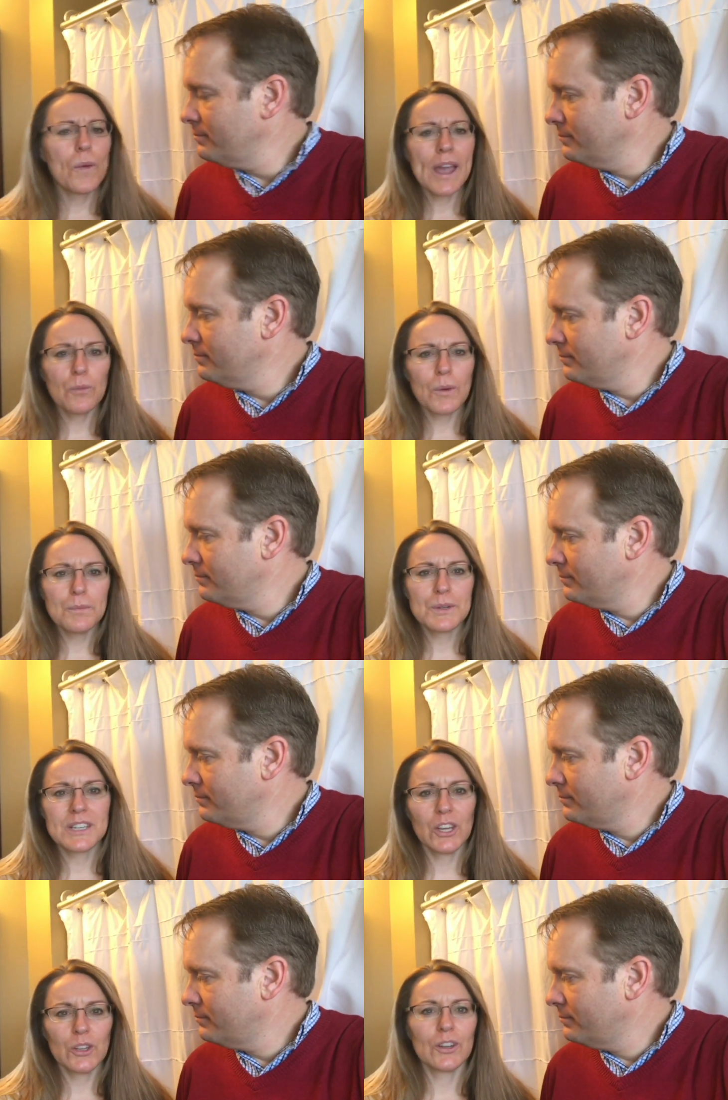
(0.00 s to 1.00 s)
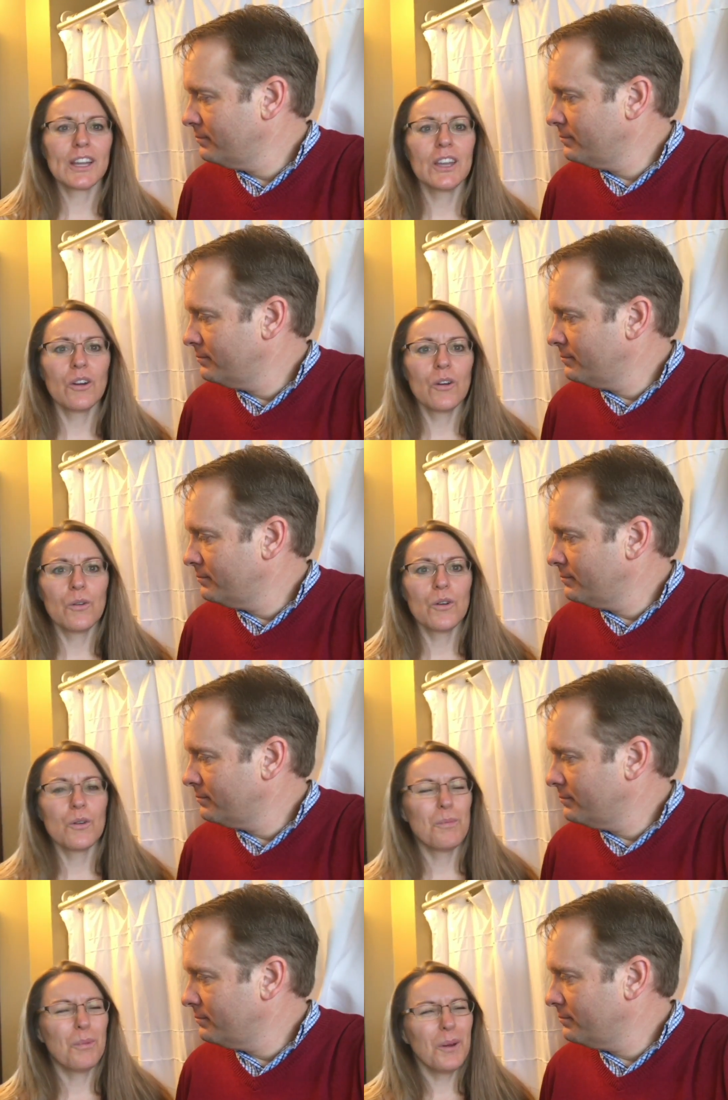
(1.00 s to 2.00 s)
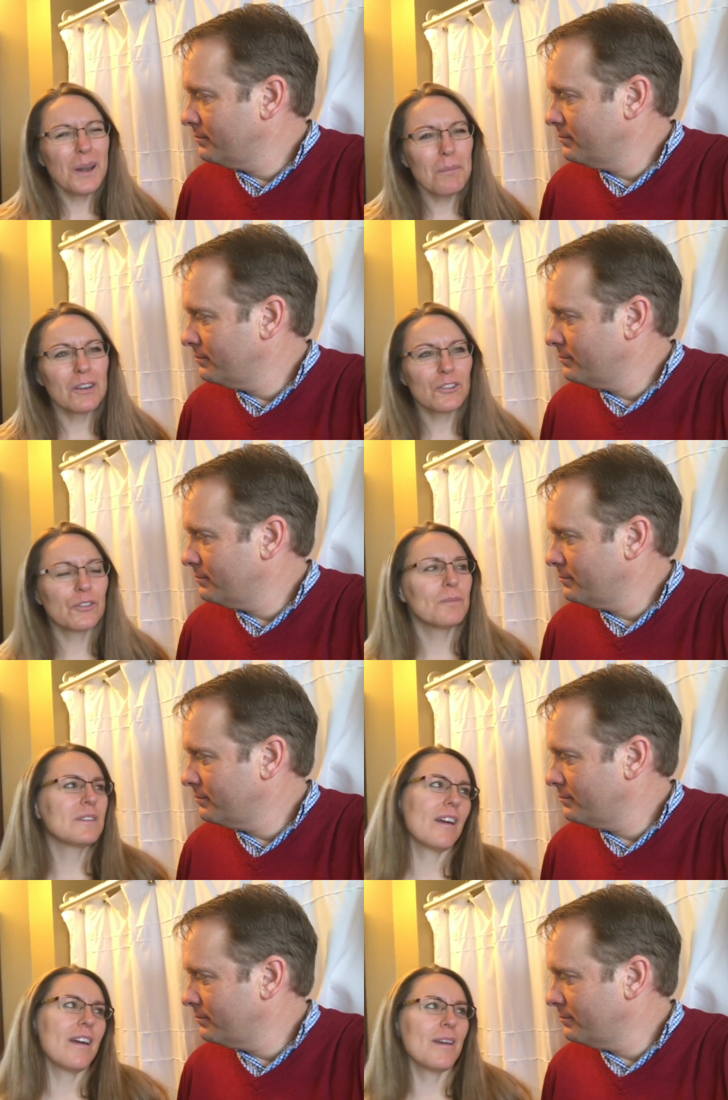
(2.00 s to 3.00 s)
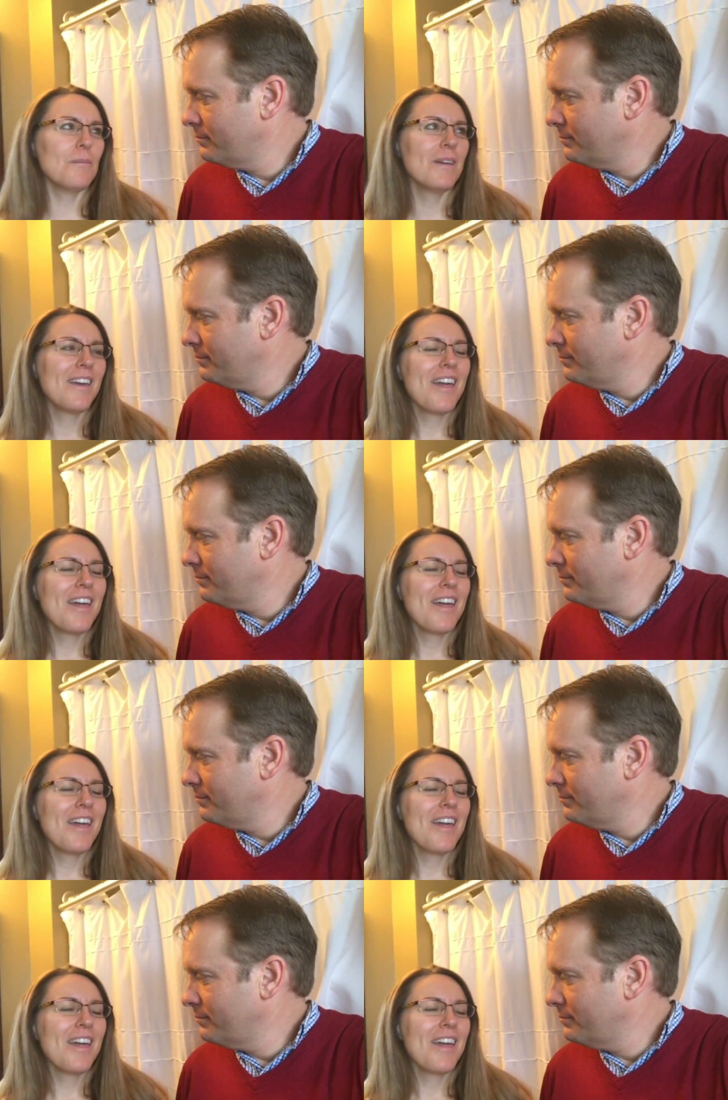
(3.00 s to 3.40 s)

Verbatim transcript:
Speaker 1: We had one particular kiddo who pretty much from the time